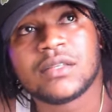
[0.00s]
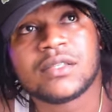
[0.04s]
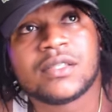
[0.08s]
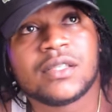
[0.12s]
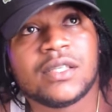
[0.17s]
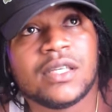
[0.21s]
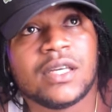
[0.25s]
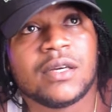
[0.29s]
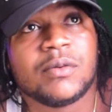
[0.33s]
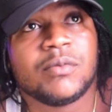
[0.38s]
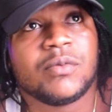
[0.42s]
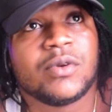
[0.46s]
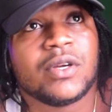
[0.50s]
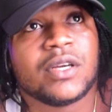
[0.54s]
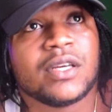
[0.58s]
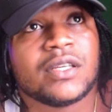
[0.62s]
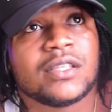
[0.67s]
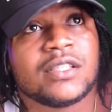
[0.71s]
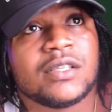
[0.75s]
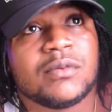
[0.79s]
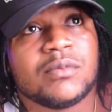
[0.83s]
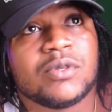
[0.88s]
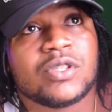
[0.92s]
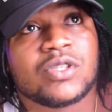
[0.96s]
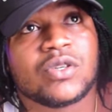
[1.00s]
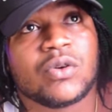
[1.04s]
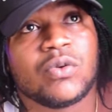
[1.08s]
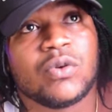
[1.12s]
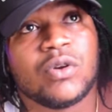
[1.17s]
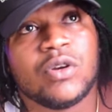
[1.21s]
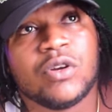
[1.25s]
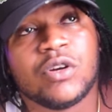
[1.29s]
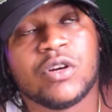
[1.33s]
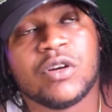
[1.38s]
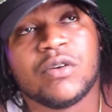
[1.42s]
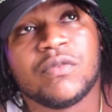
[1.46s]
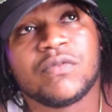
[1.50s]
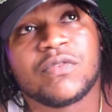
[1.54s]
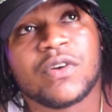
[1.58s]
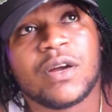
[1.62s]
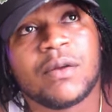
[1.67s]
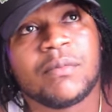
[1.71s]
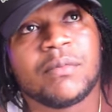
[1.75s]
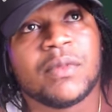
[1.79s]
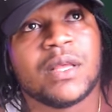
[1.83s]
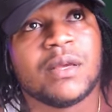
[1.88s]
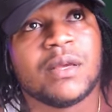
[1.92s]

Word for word: same way, you see me, so learn from